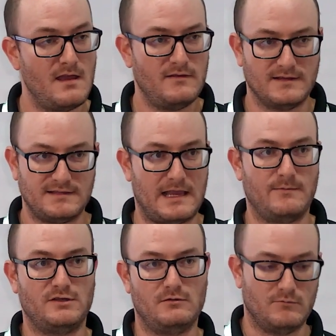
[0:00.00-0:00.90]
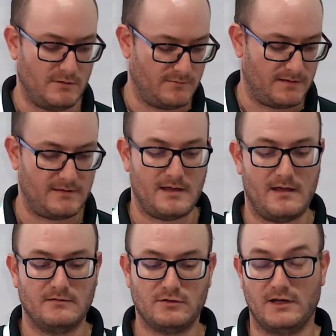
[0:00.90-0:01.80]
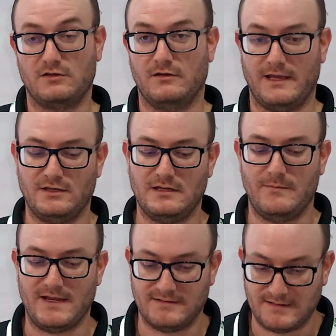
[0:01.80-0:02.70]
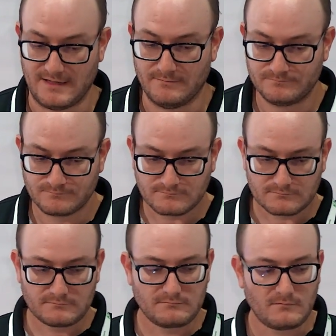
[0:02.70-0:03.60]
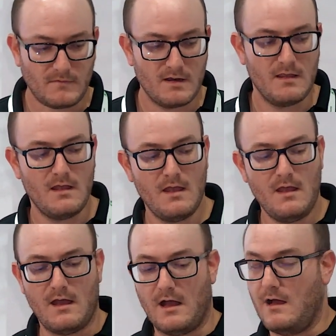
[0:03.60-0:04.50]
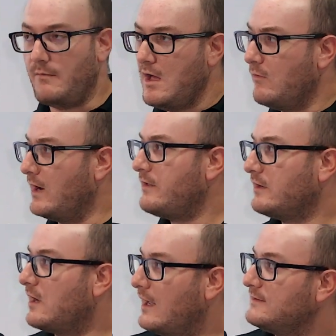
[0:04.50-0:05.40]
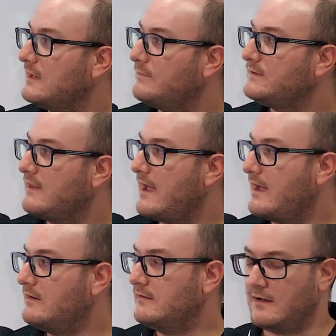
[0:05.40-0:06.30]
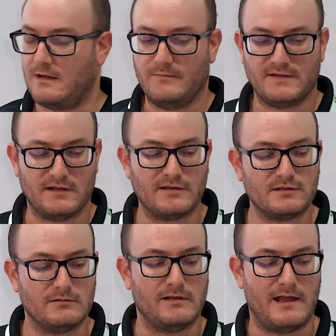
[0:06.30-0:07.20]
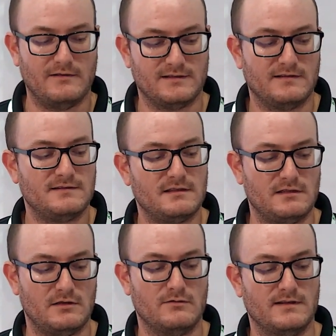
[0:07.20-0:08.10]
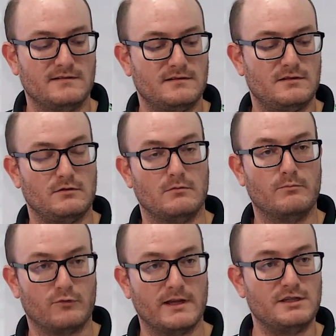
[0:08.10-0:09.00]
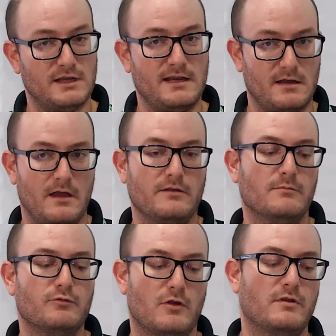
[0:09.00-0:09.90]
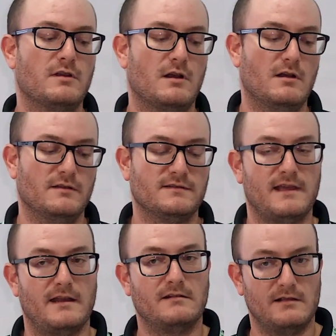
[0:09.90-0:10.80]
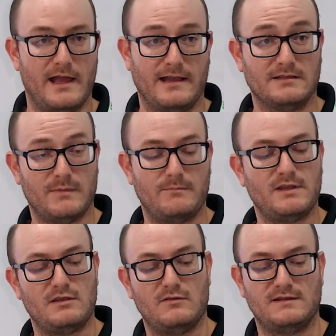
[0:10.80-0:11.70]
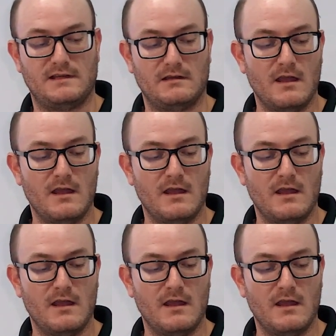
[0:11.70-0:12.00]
the same as you would with traditional HD-based T. One other concept that this also allows us to do is to bridge in other protocols that clients might be using